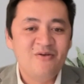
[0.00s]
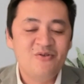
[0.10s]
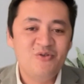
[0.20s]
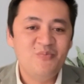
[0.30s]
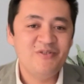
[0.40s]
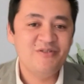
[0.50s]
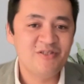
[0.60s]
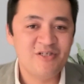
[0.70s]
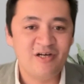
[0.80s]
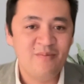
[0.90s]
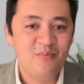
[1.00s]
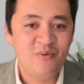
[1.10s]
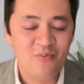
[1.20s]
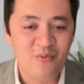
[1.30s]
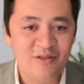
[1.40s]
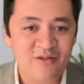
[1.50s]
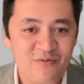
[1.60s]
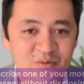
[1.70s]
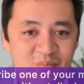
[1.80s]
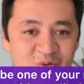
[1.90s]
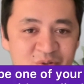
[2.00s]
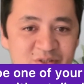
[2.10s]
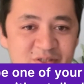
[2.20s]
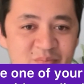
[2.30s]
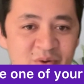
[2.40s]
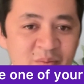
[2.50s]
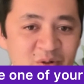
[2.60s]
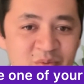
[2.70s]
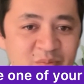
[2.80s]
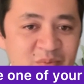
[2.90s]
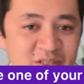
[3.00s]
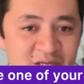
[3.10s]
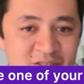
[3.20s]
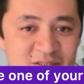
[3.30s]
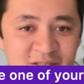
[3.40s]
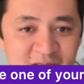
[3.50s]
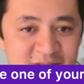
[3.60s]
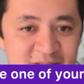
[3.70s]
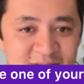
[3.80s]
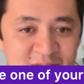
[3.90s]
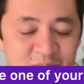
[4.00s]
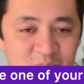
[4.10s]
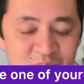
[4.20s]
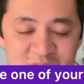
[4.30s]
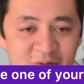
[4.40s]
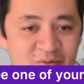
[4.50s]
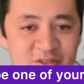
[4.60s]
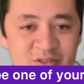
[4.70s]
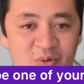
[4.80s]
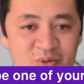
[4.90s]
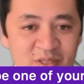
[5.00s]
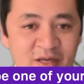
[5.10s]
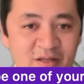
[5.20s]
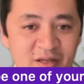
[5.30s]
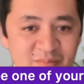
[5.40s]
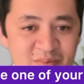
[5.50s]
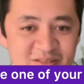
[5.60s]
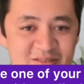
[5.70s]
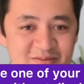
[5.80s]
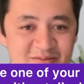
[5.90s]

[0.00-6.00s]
Could you please describe one of your most memorable mediation cases without disclosing any names?